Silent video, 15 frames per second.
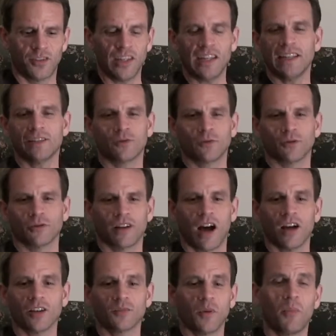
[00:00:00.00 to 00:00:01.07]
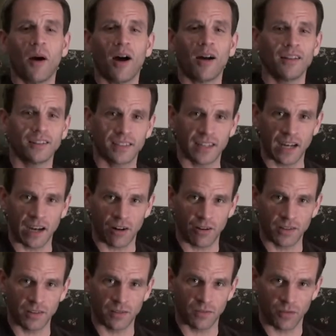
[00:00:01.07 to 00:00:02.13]
cities or cosmopolitan
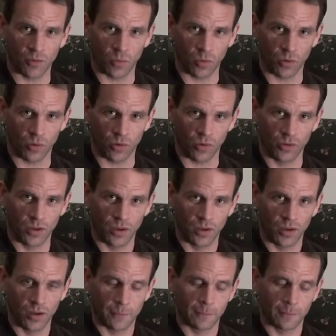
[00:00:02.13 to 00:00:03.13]
areas of the world,